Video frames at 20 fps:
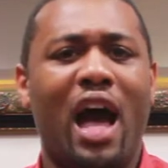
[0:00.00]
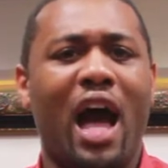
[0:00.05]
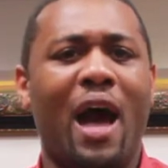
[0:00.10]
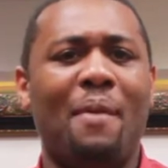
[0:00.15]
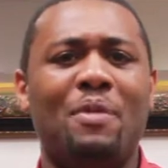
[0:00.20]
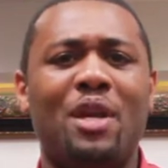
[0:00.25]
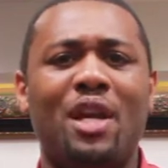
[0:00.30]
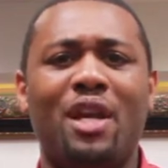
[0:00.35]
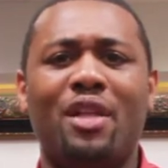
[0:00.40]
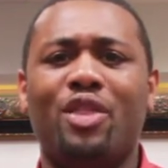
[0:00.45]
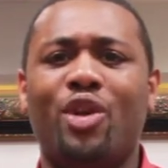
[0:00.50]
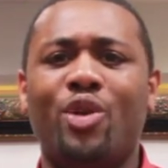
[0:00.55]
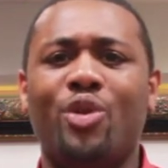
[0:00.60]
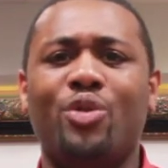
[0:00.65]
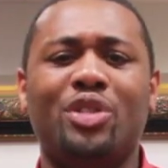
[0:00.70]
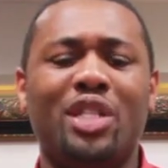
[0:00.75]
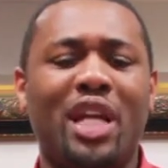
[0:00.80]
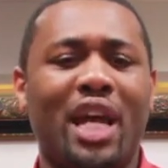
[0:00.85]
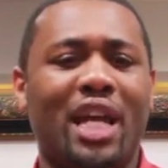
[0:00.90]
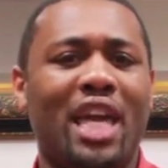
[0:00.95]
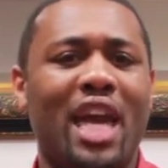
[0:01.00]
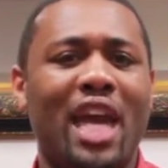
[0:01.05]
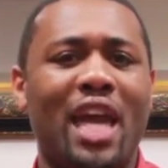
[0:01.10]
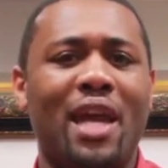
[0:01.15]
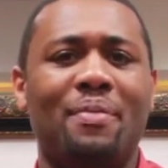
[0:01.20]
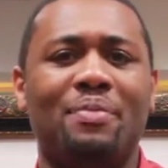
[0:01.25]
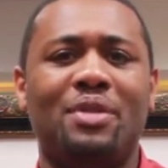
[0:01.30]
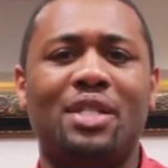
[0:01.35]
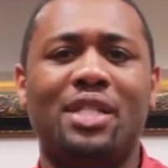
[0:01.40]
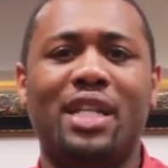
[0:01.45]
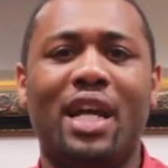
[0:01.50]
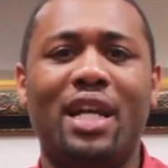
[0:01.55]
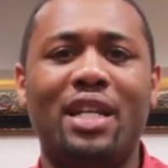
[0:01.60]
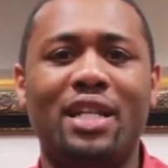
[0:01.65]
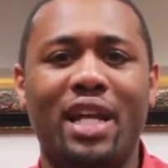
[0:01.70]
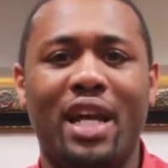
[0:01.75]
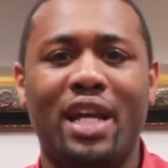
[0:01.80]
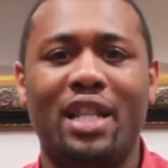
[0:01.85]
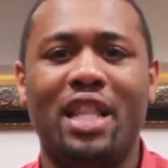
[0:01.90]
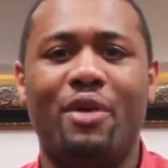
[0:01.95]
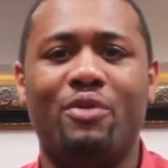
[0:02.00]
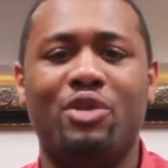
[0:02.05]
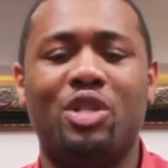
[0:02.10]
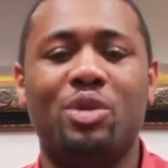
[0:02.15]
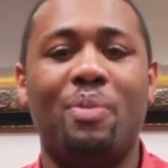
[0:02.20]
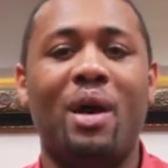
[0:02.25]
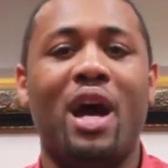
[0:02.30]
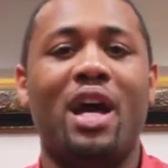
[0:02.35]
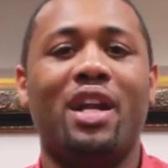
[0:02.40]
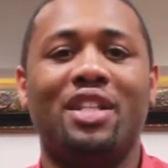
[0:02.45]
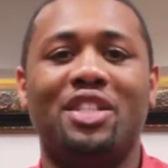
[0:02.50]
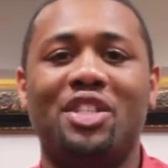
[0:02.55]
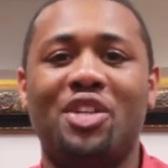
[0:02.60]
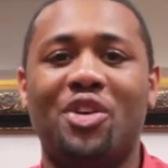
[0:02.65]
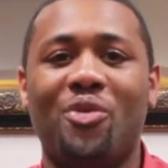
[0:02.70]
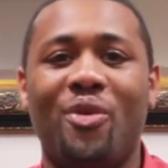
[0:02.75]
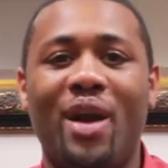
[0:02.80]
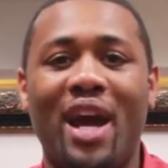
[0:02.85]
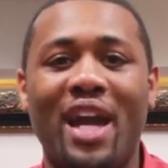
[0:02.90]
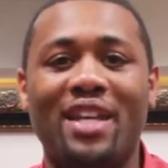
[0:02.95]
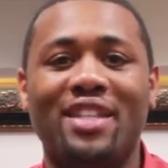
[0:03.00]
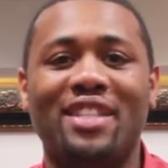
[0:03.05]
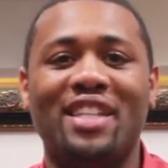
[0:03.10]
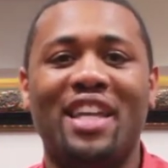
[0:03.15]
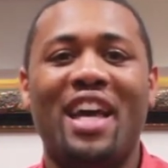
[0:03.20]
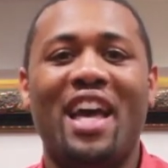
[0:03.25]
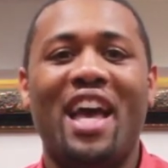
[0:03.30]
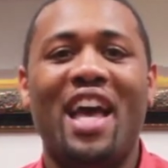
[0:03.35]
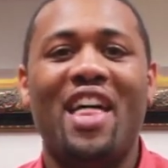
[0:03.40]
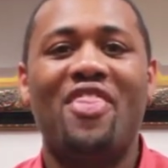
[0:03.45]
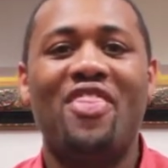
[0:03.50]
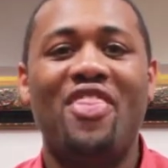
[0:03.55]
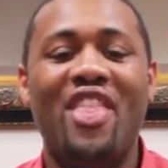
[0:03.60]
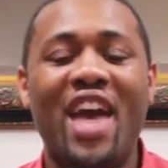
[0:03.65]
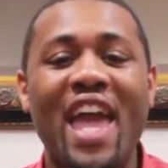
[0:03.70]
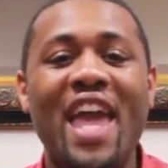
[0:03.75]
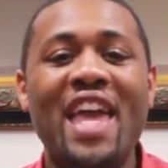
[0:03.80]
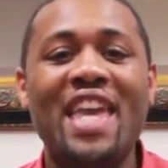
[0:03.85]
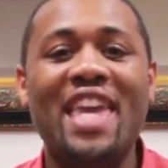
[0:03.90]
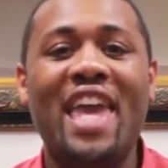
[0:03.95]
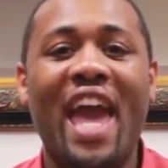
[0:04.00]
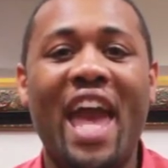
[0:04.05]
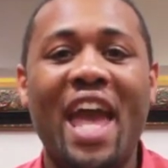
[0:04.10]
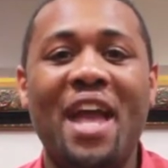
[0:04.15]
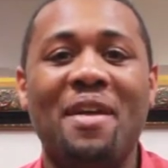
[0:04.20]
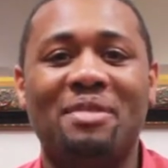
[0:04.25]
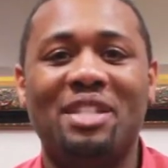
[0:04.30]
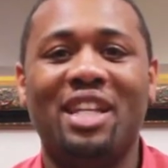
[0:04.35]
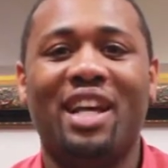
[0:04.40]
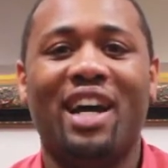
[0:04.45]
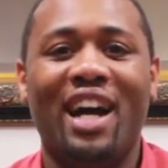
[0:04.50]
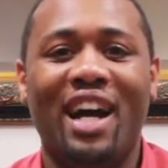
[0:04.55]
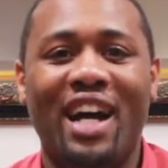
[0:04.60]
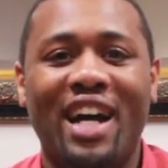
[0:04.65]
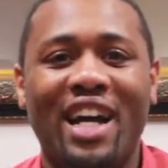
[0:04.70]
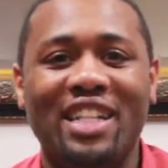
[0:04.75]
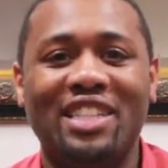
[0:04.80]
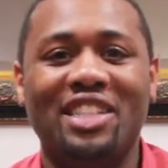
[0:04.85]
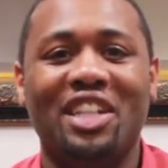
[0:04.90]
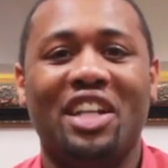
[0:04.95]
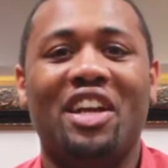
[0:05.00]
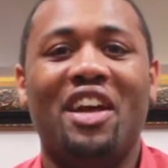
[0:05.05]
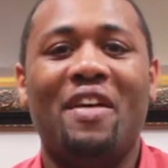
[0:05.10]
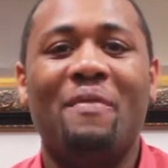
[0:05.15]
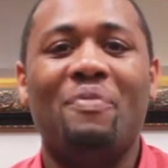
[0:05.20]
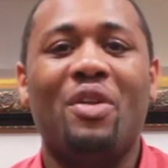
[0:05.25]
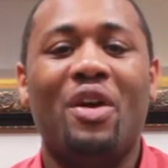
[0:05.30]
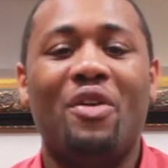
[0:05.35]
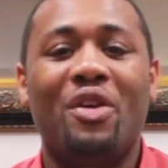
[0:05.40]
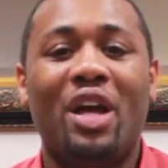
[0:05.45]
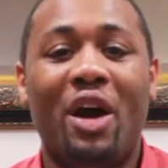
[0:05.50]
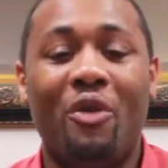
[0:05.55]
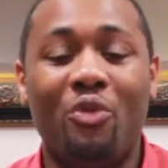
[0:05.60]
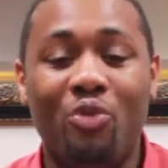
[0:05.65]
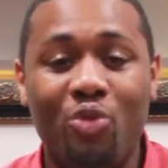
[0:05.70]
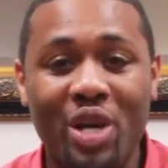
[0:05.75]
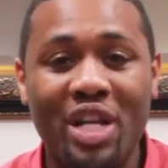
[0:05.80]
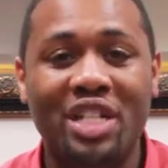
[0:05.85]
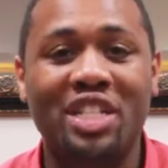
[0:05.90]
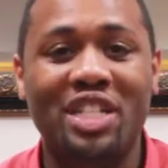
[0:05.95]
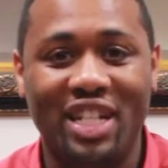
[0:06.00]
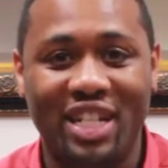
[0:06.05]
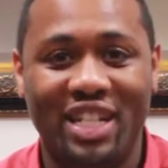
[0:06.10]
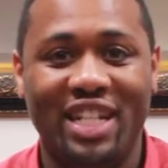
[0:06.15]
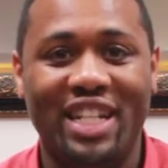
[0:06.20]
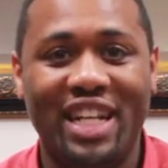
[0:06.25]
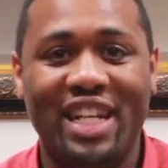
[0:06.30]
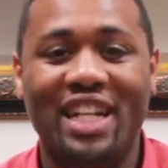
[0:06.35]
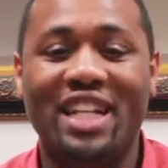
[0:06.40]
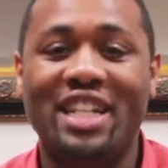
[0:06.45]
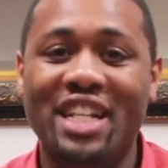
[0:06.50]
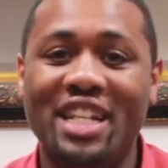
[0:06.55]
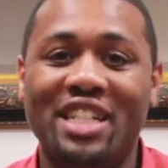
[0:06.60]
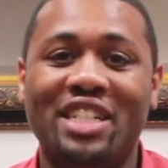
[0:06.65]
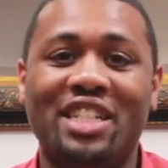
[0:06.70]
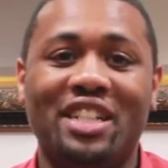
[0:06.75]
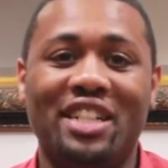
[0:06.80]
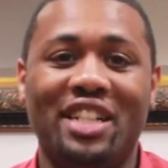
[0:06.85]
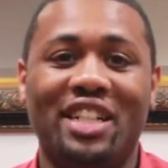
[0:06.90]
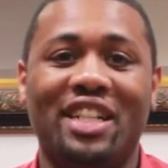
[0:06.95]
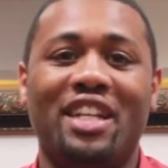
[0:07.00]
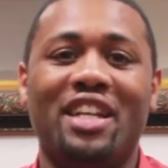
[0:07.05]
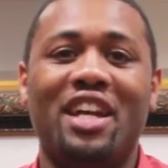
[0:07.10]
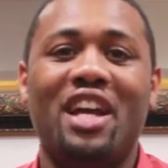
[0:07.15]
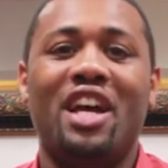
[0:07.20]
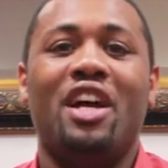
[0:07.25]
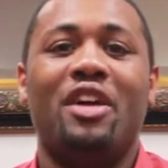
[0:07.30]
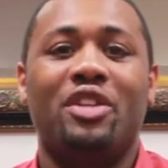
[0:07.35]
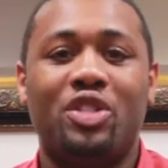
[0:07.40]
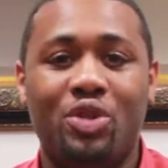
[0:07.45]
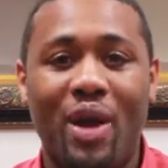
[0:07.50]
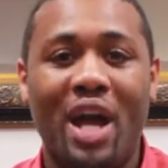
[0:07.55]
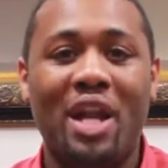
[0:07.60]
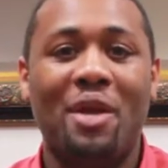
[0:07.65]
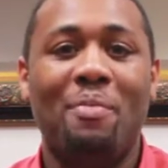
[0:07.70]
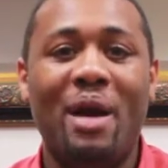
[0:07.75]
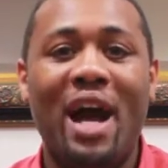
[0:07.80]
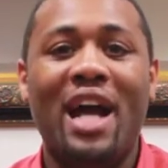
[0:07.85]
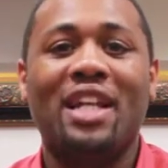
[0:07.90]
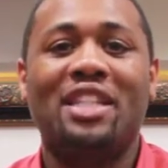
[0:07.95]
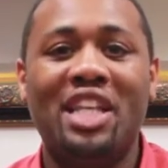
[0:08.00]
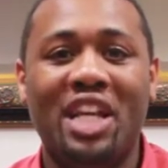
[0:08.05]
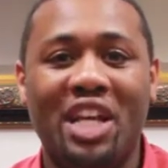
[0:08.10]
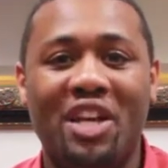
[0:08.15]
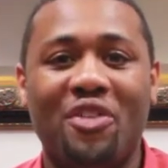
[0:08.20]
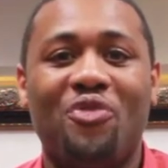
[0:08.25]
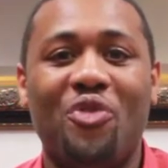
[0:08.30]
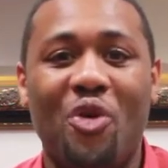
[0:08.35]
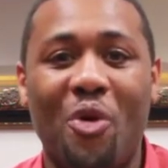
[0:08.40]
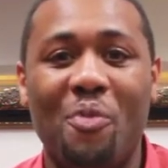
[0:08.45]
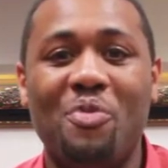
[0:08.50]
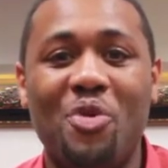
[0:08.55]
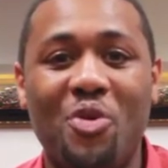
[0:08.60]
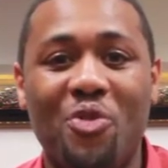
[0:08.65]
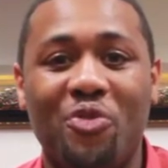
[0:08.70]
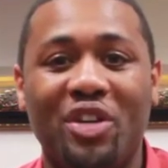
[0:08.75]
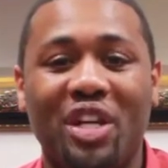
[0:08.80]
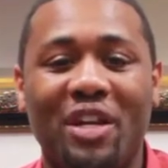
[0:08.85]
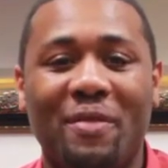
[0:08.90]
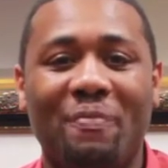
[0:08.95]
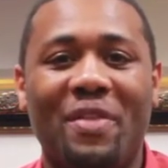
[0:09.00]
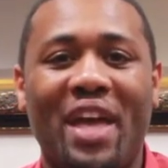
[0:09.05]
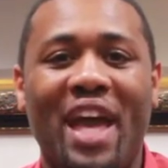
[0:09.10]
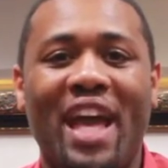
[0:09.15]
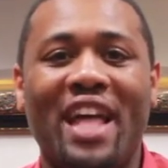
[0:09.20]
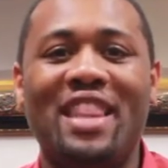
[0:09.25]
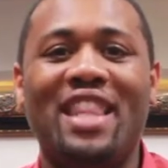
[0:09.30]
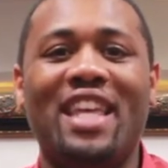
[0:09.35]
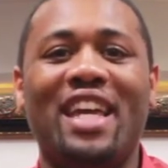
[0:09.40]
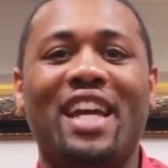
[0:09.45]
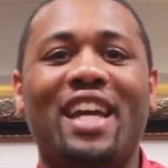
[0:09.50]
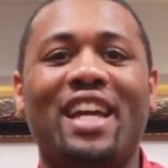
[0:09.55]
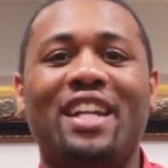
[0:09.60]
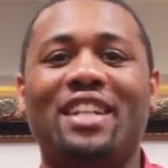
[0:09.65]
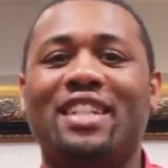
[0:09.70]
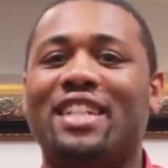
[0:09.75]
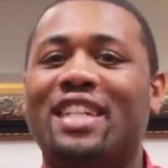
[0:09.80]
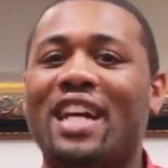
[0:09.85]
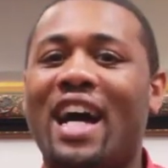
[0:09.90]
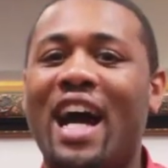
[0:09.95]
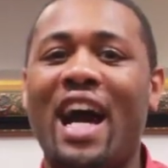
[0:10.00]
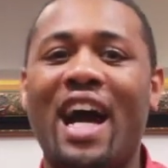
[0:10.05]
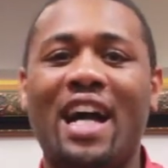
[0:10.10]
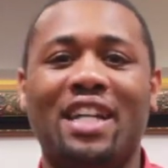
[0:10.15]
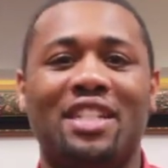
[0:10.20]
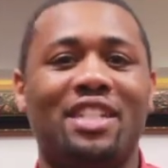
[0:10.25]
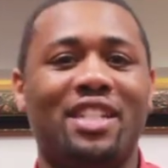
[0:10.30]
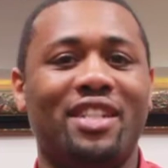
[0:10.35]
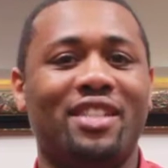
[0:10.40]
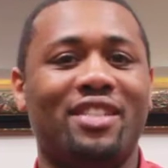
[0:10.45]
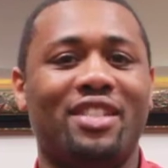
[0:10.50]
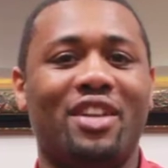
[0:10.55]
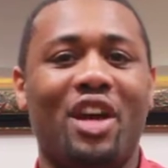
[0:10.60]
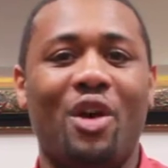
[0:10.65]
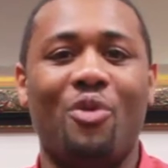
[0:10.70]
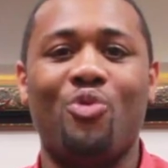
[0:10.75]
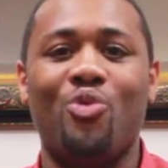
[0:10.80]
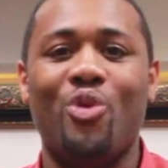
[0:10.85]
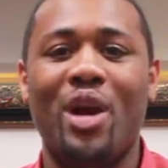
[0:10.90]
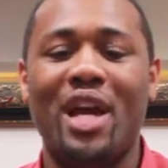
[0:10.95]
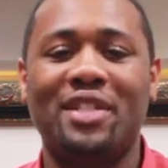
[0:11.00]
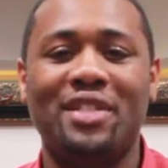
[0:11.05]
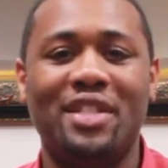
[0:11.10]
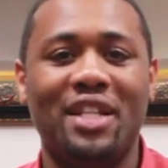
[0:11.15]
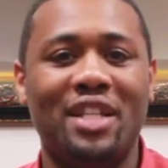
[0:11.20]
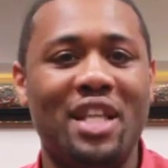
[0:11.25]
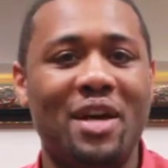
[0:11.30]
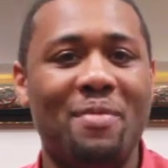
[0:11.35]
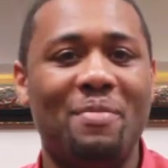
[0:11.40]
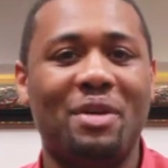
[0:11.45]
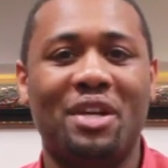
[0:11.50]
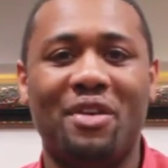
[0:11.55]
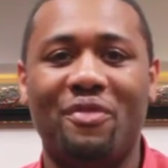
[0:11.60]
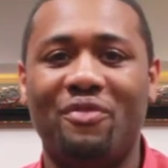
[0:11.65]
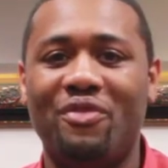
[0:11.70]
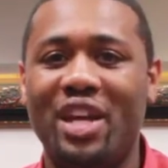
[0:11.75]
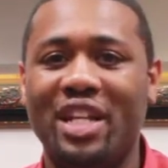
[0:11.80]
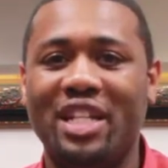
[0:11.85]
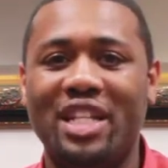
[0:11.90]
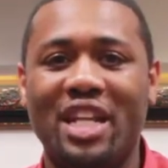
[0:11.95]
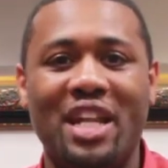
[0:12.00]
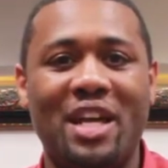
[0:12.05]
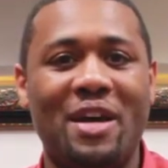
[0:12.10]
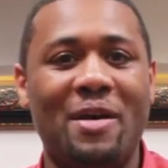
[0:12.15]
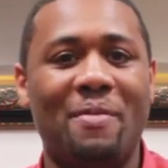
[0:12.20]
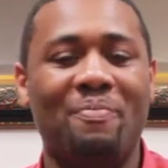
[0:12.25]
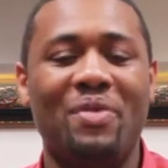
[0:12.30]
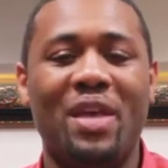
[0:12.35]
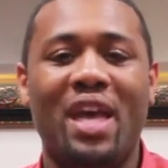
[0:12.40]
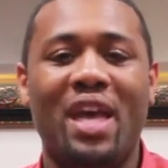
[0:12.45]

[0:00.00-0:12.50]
I mean, those that came Sunday that responded to Christ, they came to us originally and initially trying to buy a ticket for a movie. And then God just arrested them and convicted them,